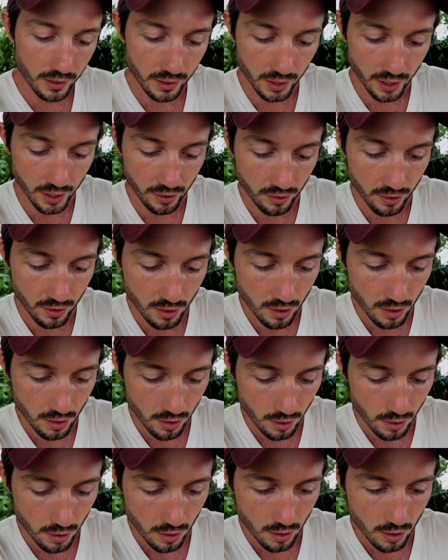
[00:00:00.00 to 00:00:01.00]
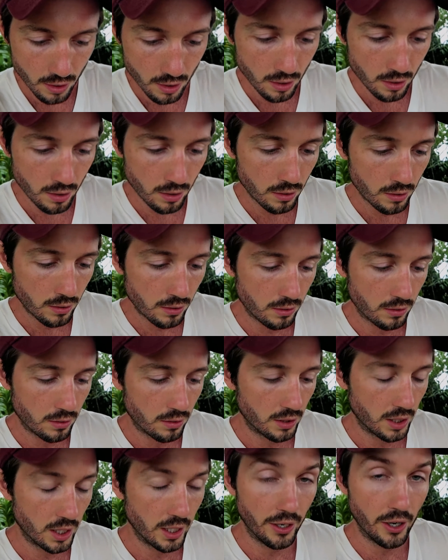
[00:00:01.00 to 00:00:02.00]
So
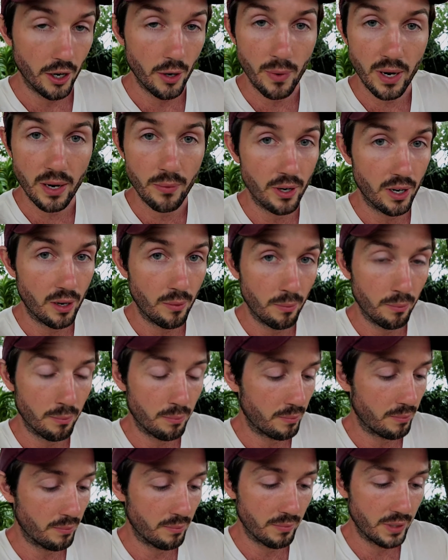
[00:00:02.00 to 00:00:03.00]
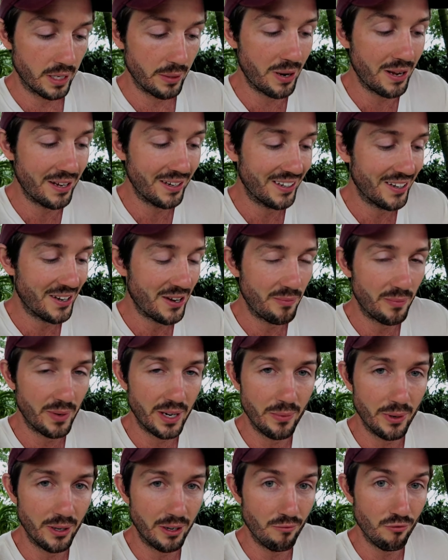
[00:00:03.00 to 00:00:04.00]
I don't know, maybe I'm
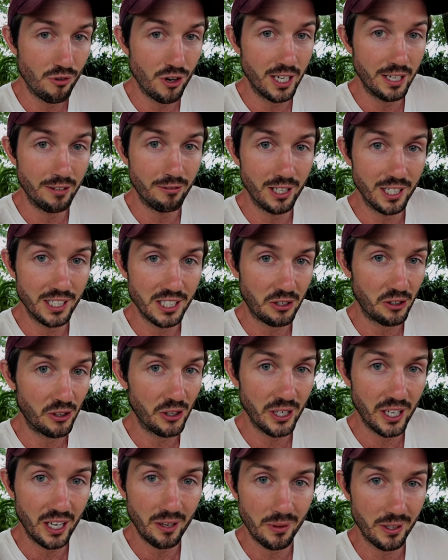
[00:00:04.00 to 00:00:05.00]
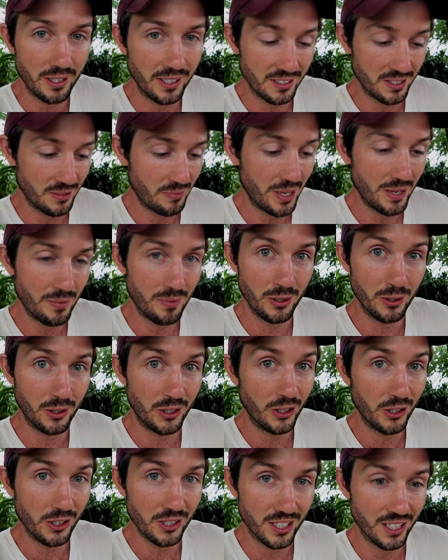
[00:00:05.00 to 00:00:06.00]
really screwing up things, and people who are
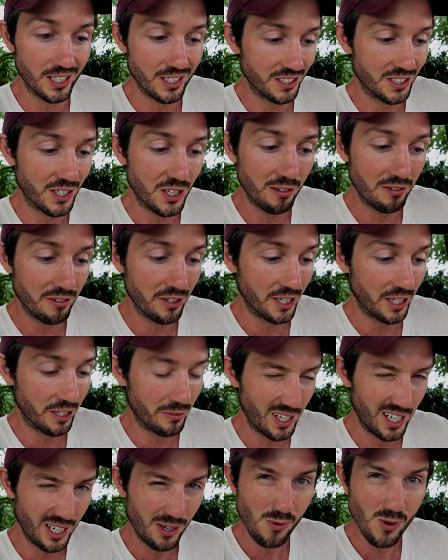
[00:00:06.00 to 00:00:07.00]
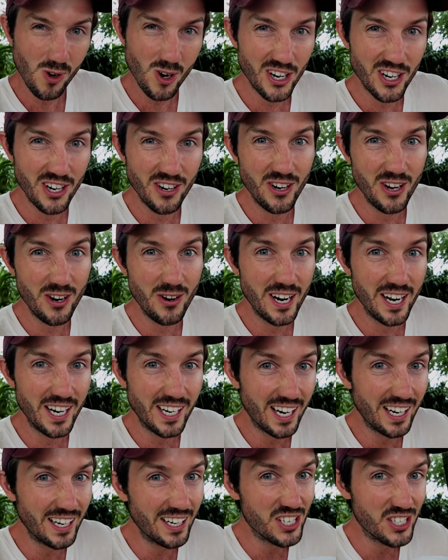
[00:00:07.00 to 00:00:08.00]
connoisseurs in coffee are going to be like, what are you
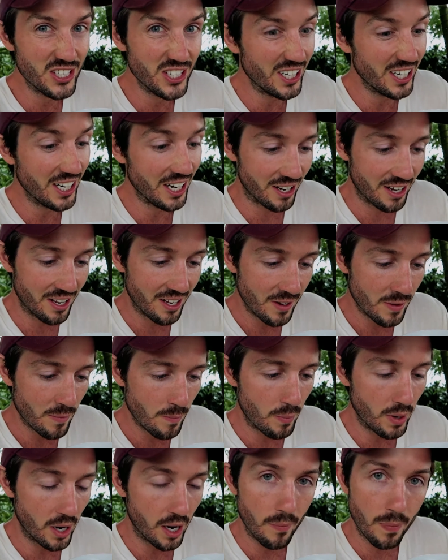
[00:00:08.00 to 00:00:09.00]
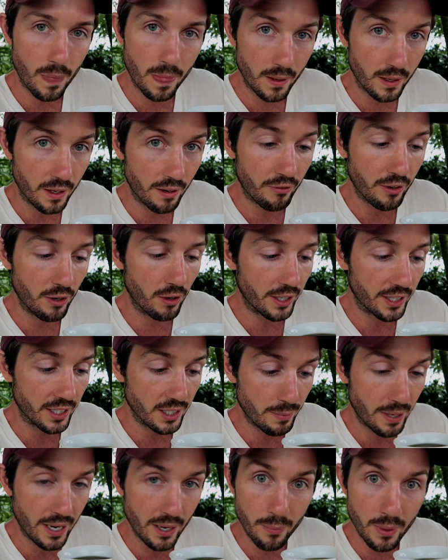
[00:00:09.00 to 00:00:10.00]
doing adding sugar? But I feel like
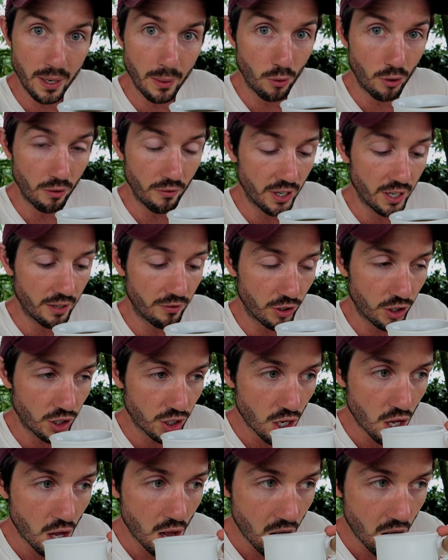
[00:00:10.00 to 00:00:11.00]
it's made a bit more of a difference.